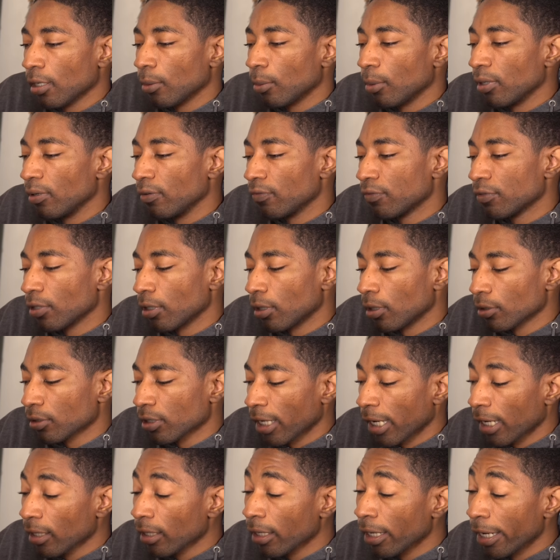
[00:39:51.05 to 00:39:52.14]
We've talked
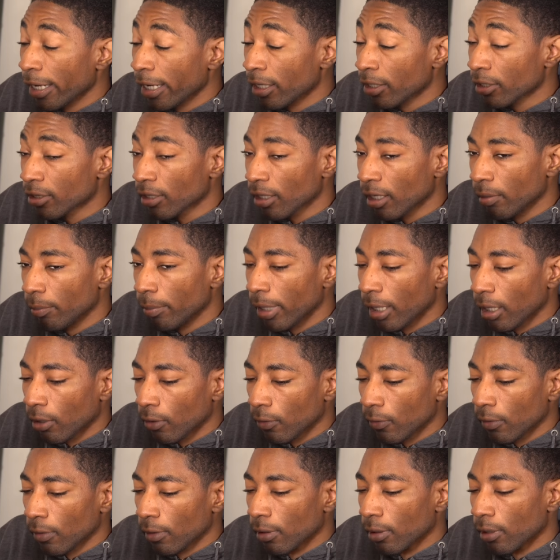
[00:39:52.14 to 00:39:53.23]
at length
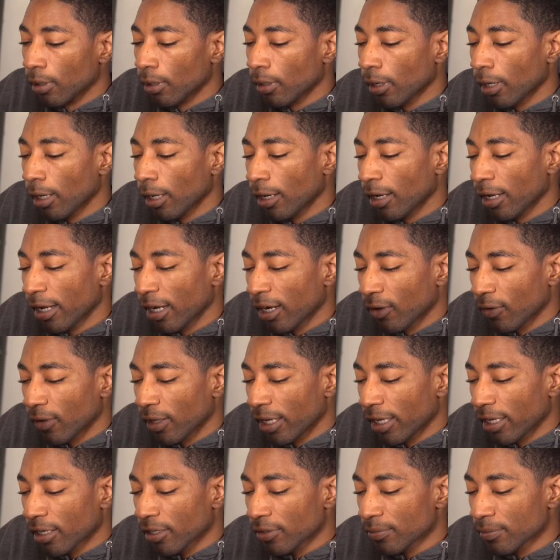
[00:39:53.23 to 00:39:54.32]
about how
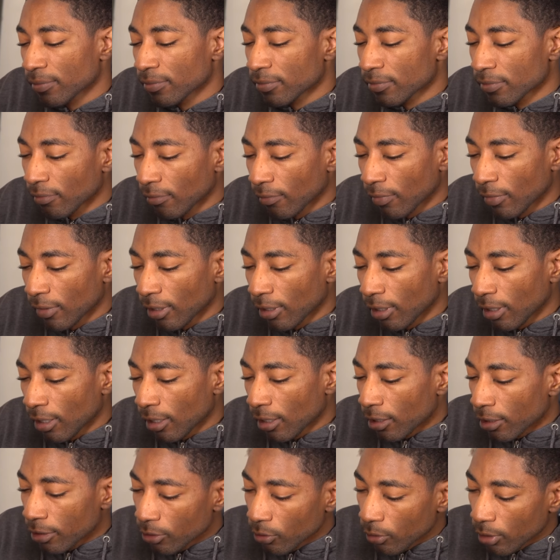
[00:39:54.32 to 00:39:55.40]
like
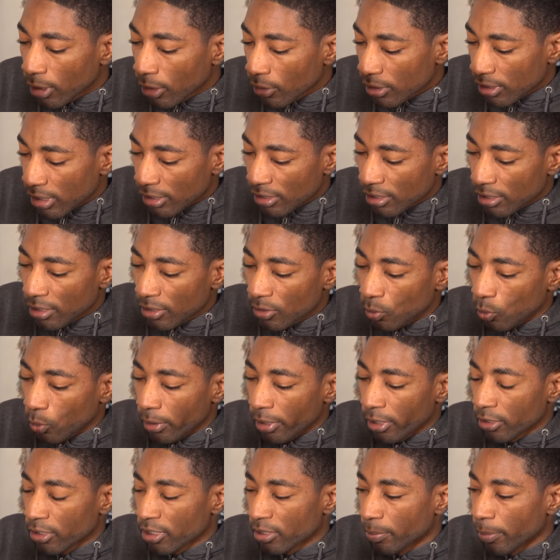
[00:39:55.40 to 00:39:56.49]
Yu-Gi-Oh sits in this
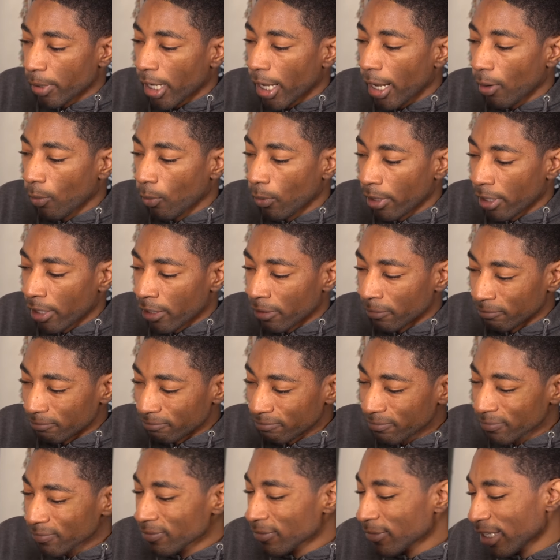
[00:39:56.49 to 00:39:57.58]
weird spot where
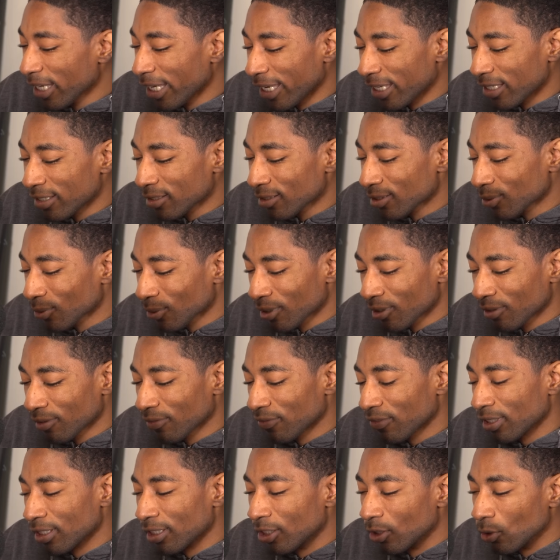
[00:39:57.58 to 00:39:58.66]
it sort
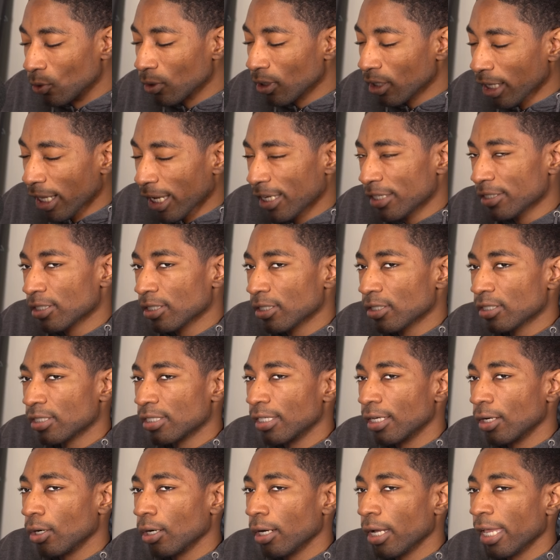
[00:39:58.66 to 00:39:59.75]
of utilizes
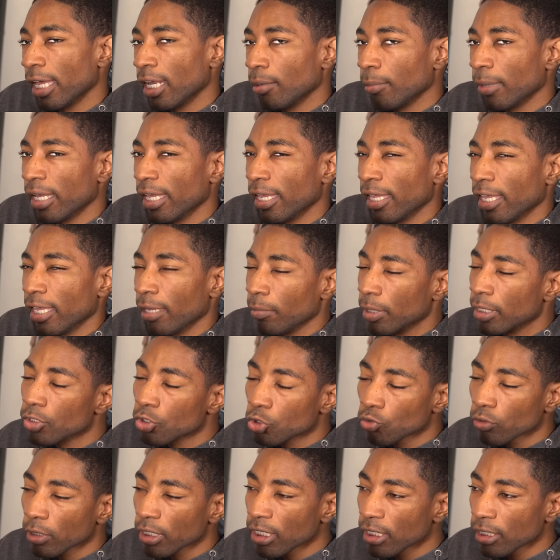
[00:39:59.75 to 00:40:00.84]
the anime
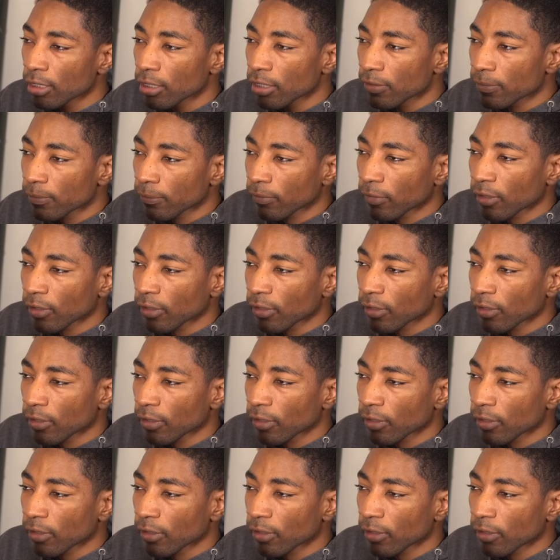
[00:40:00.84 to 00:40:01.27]
imagery,